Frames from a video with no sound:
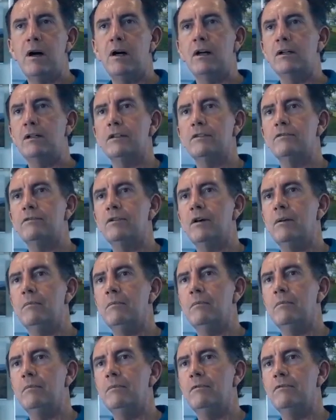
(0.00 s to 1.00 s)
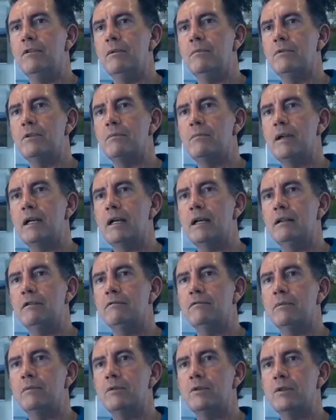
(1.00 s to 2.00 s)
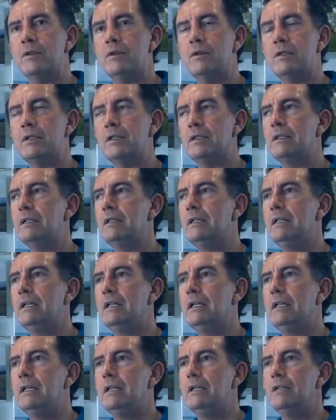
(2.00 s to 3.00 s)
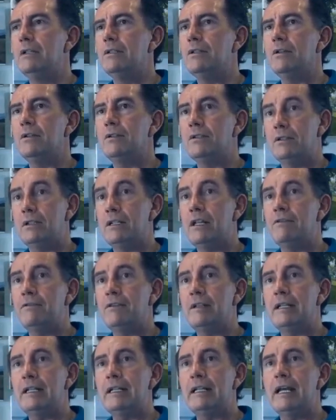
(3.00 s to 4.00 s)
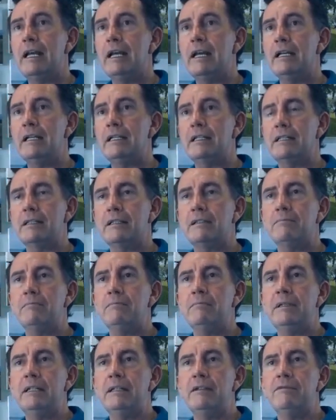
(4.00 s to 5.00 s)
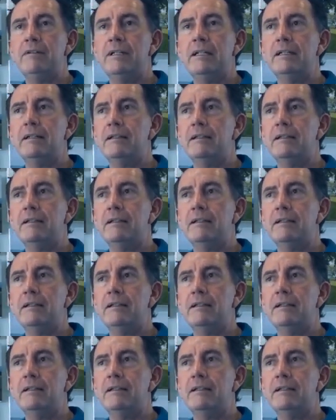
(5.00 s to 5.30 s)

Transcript: the market from Japan and from Toyota. So it definitely has been a